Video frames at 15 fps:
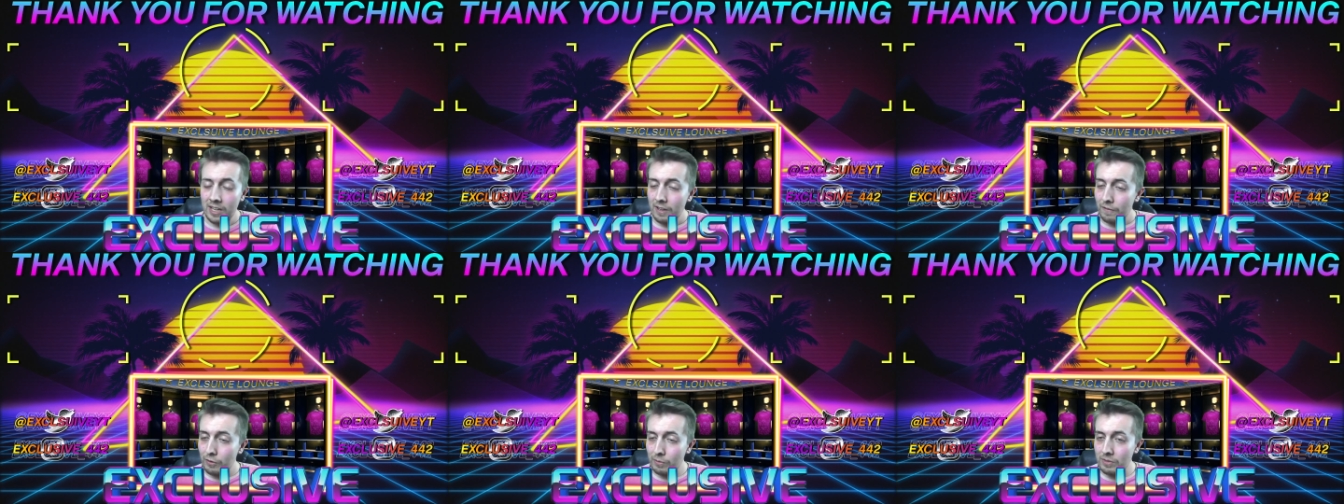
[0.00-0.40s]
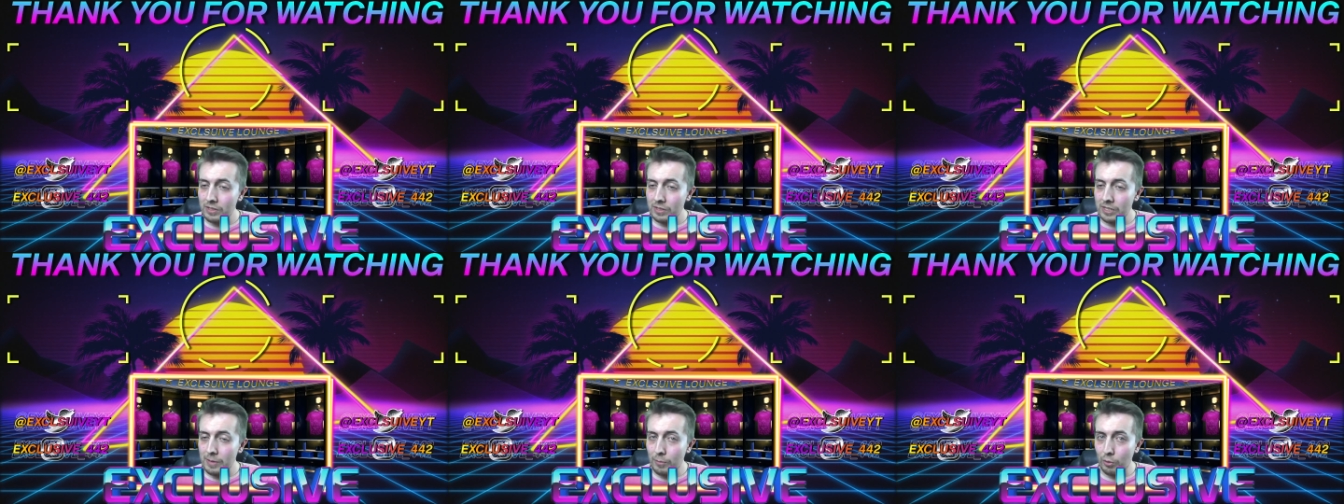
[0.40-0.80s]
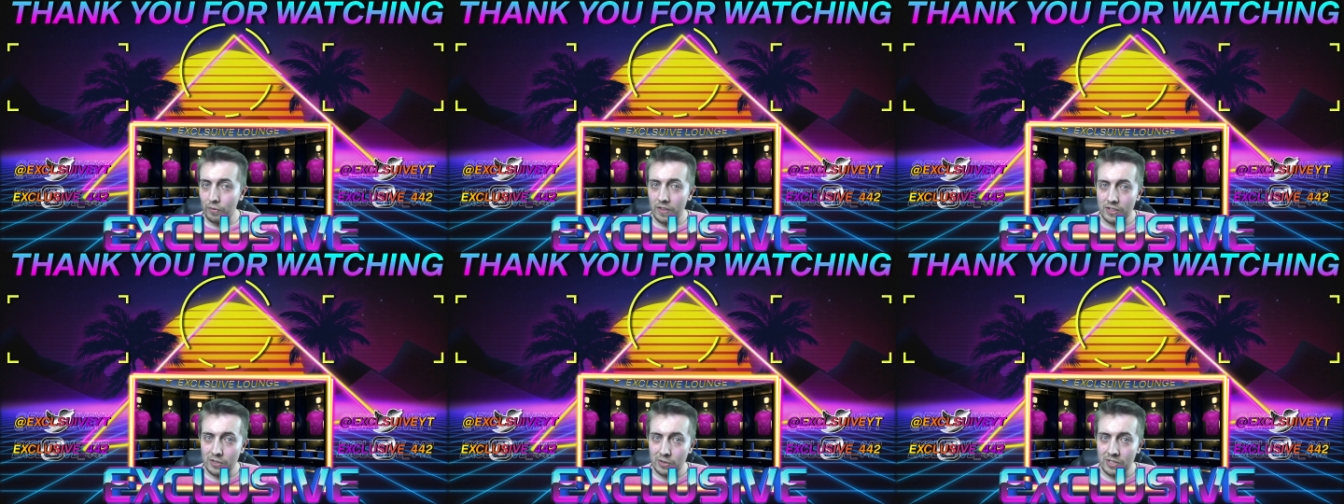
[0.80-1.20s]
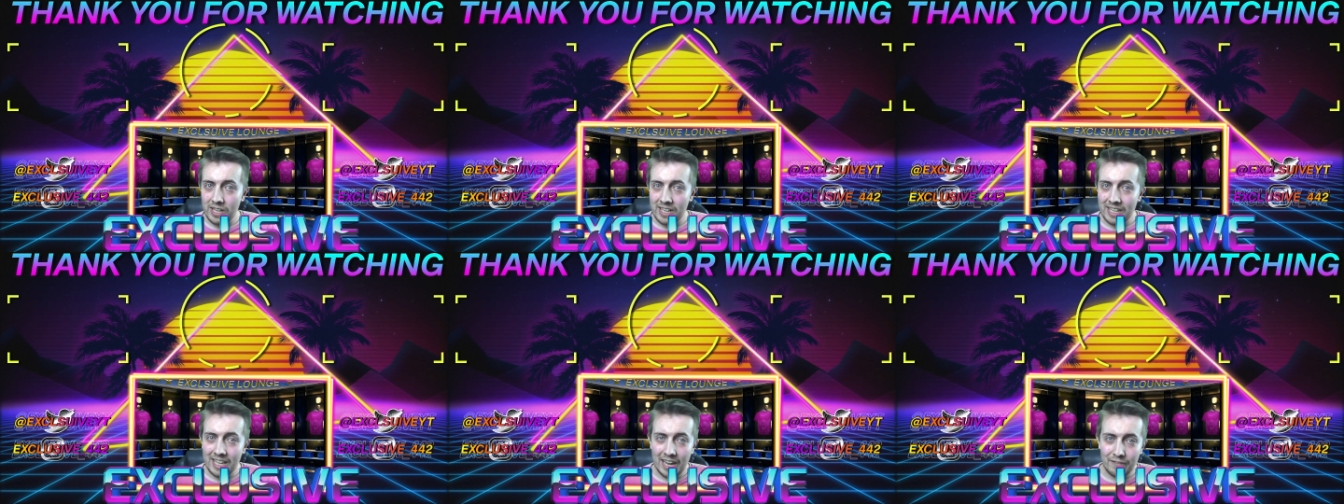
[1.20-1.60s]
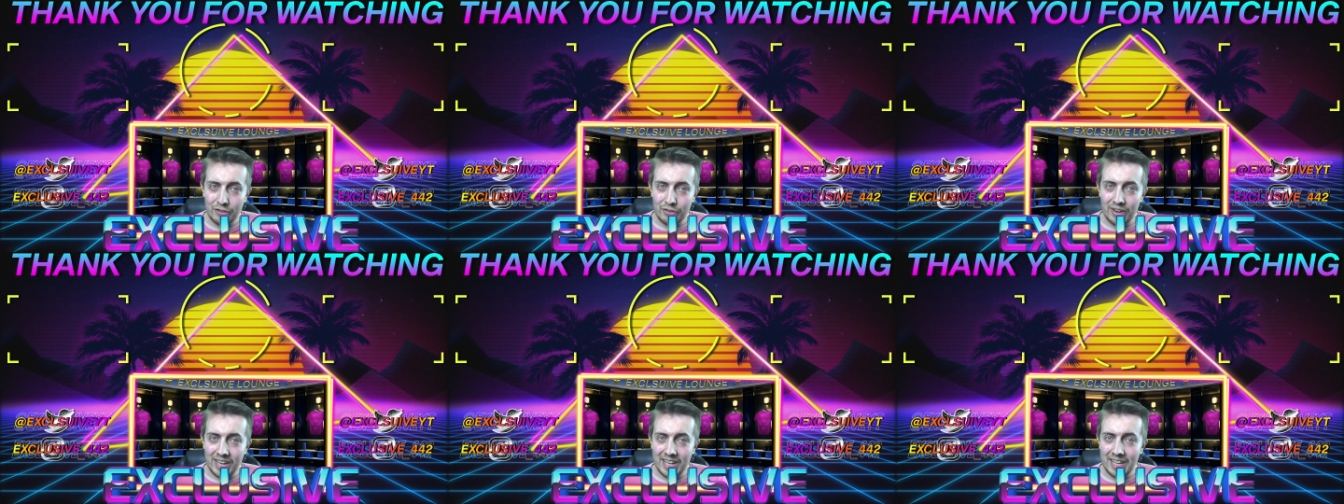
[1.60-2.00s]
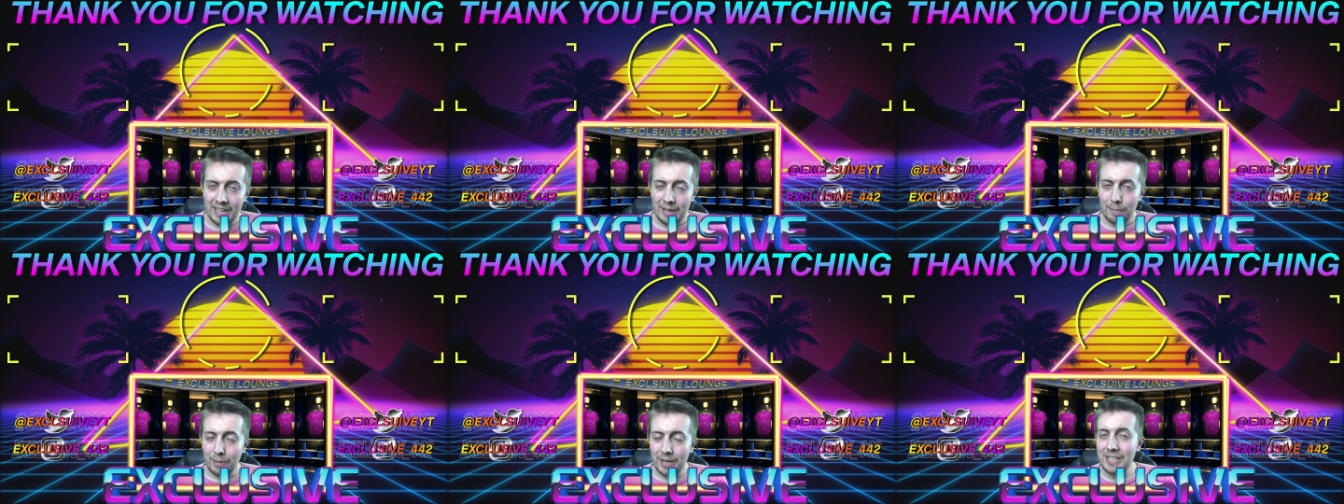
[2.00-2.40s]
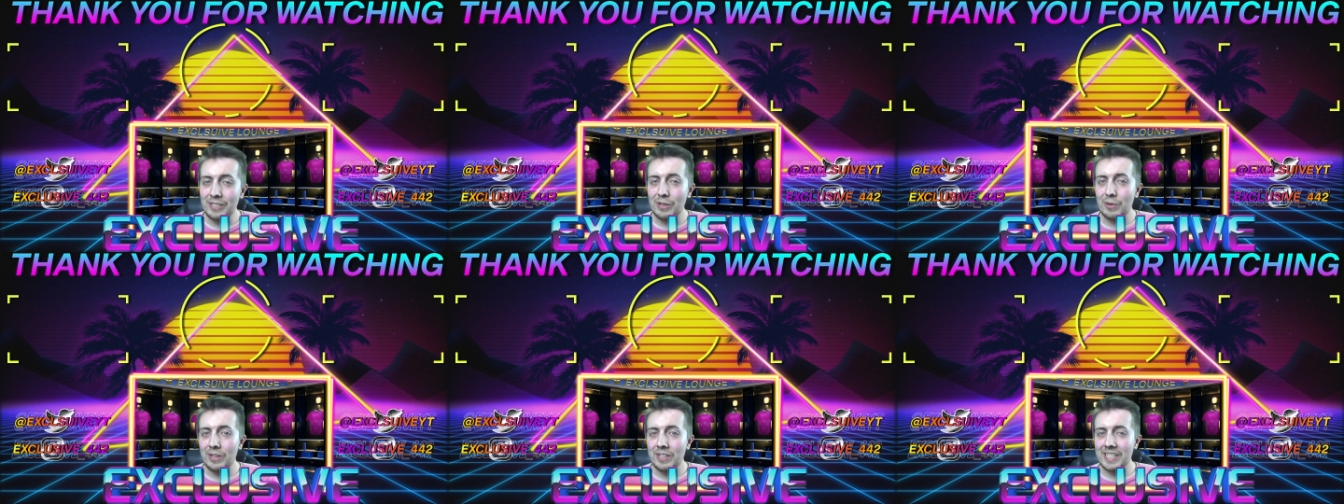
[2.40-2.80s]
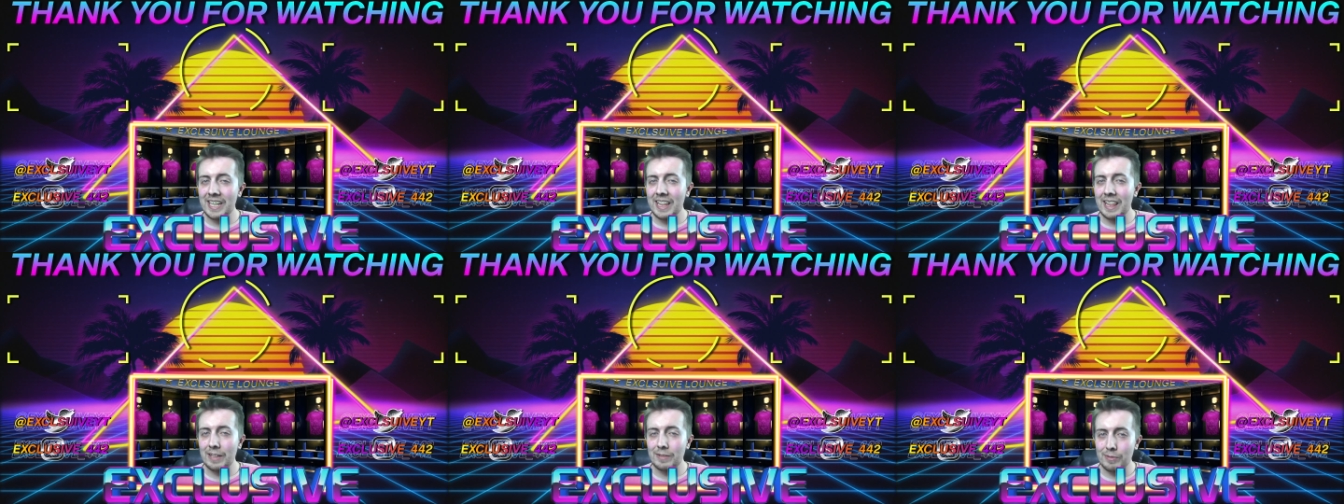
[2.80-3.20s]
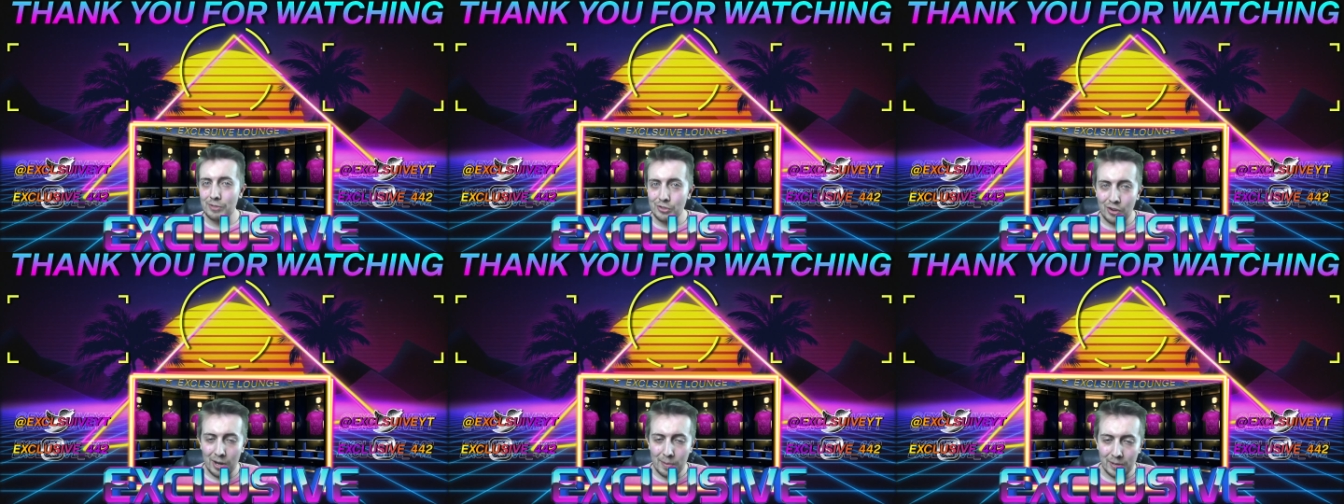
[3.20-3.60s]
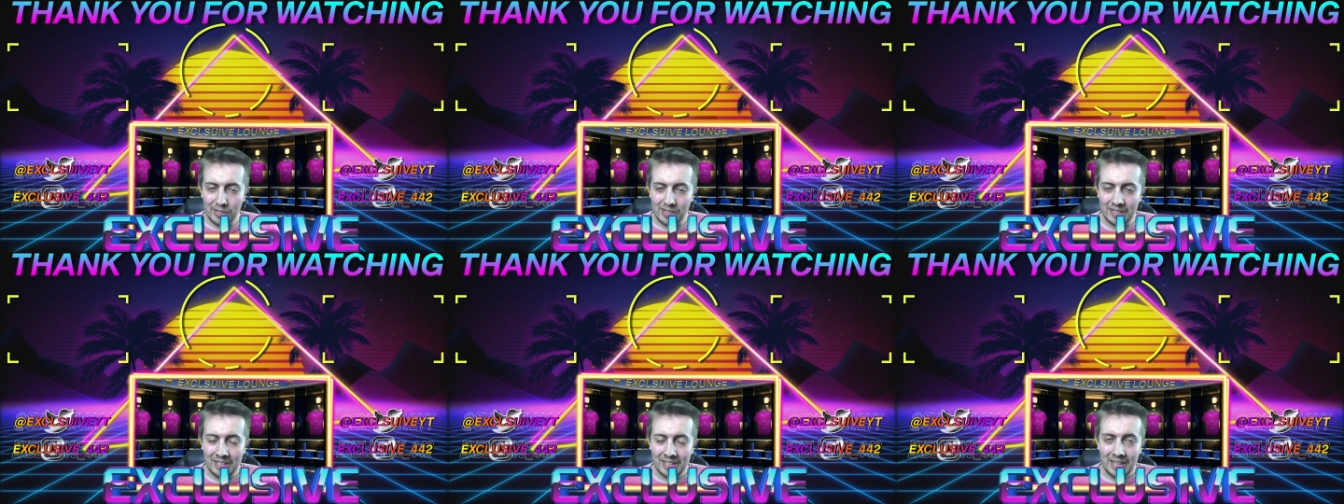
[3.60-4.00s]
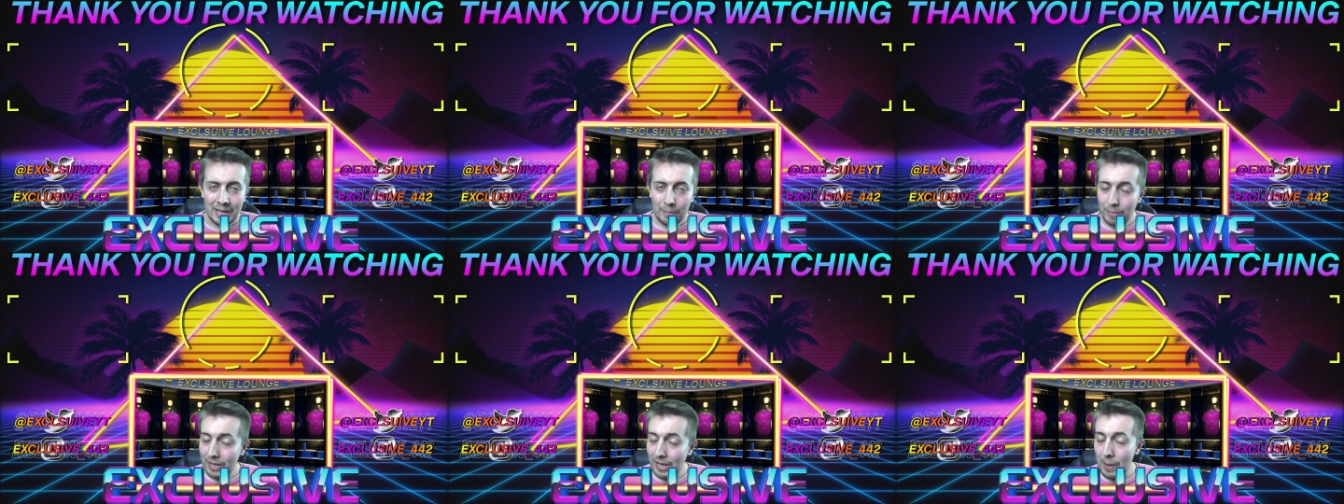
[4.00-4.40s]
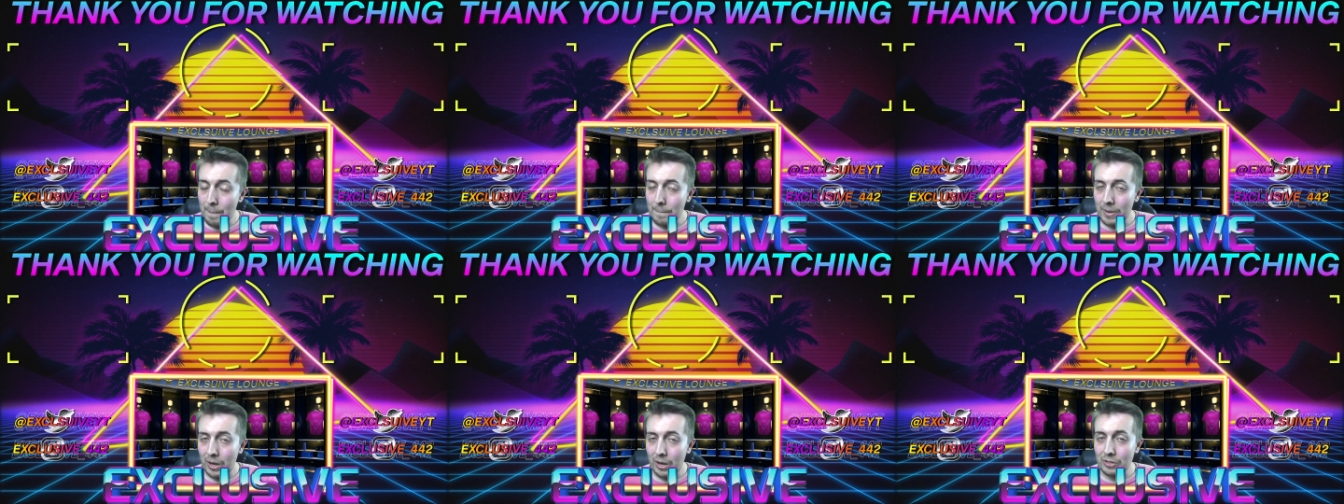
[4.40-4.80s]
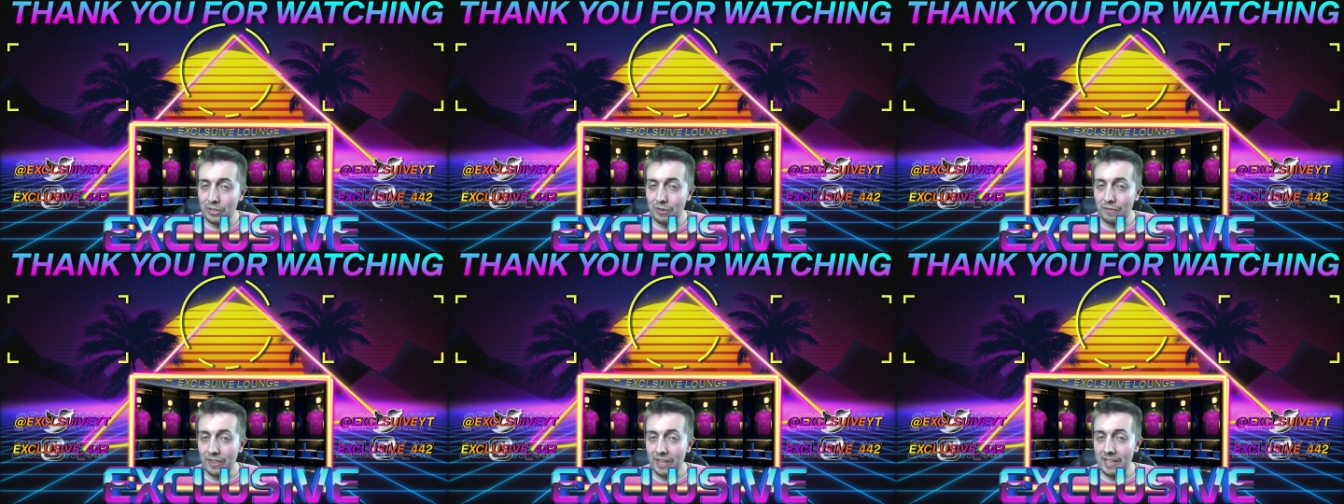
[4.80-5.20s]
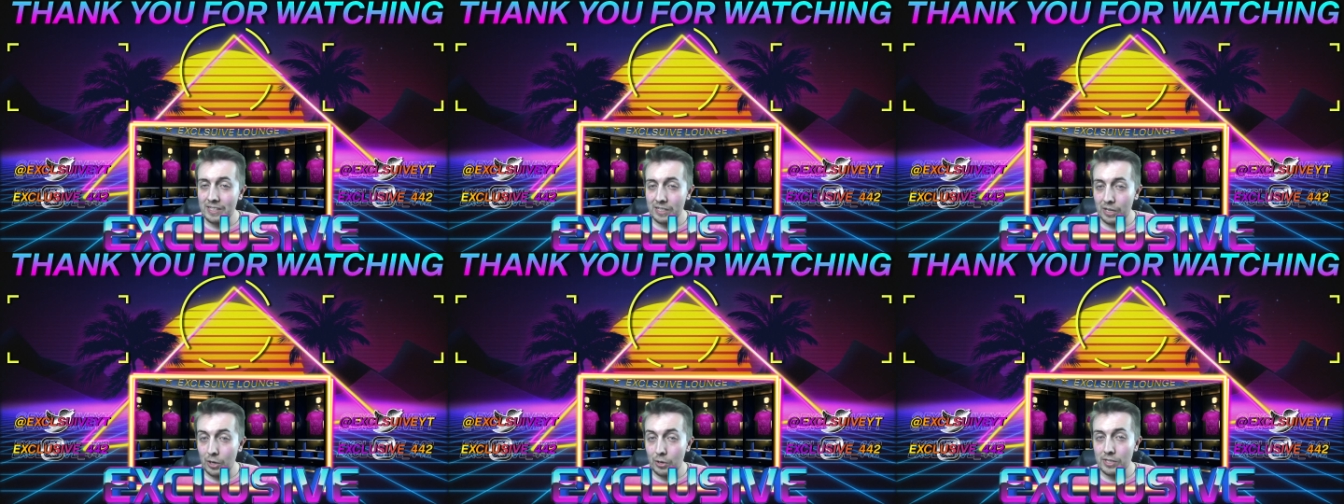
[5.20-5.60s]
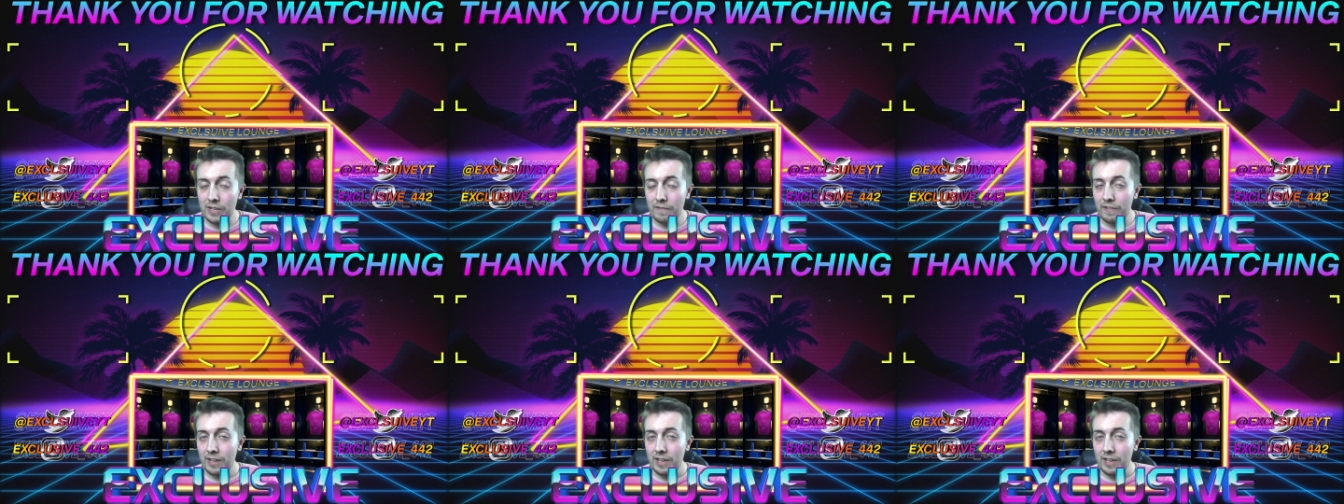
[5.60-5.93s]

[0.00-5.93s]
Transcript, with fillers: If you want to see more of this content and you haven't already, please do consider that subscribe button, become part of the exclusive